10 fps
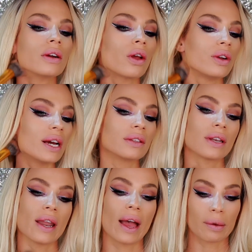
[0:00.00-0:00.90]
Go down the
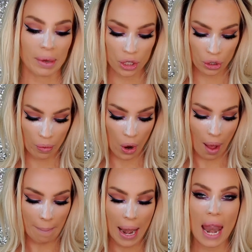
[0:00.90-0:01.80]
neck, make sure we're
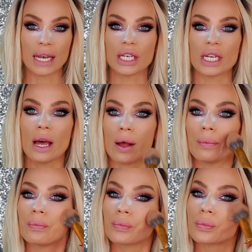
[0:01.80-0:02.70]
all blended
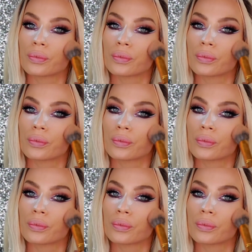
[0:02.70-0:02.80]
up.